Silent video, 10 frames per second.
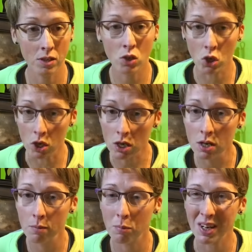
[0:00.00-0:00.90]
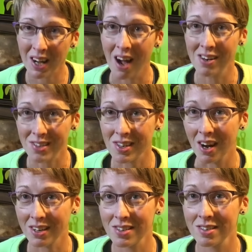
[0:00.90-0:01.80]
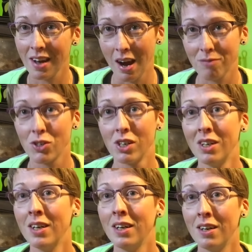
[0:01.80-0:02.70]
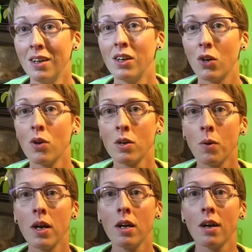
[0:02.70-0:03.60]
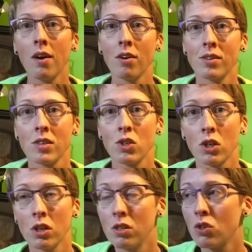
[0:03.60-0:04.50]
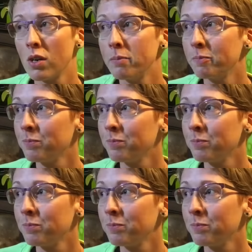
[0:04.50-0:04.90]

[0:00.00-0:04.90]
It's good, but it kind of sucks after going away on such a good trip.